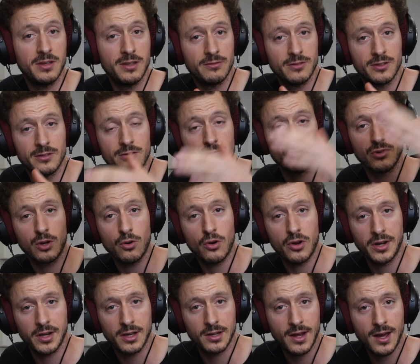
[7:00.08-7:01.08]
even
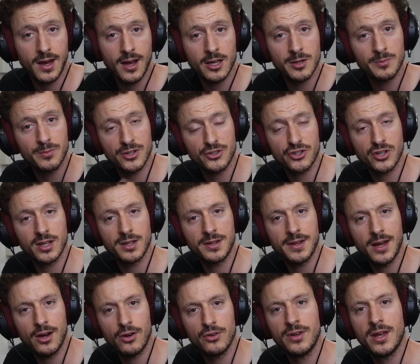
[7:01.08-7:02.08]
recording it high and pitching it
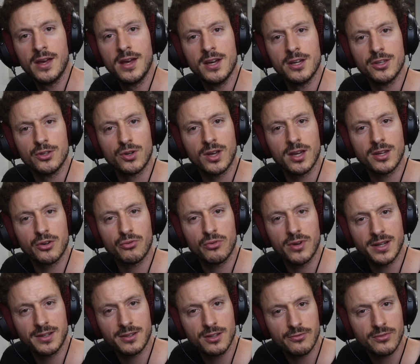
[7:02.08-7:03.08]
down, you can
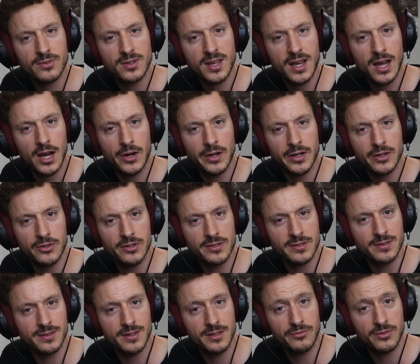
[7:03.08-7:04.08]
create different
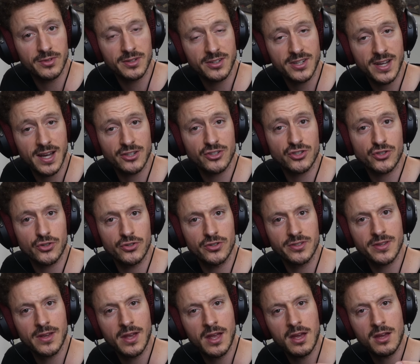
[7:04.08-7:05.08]
characters and different
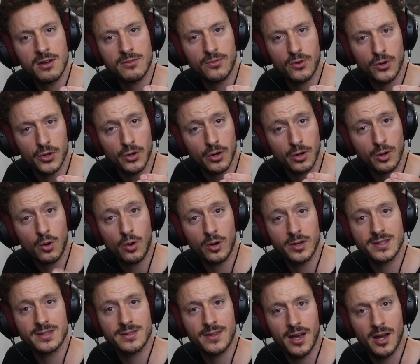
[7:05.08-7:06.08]
textures for your
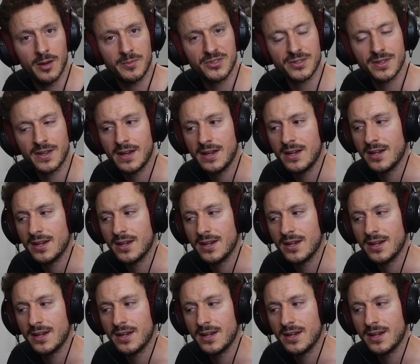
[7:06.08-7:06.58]
chord steps.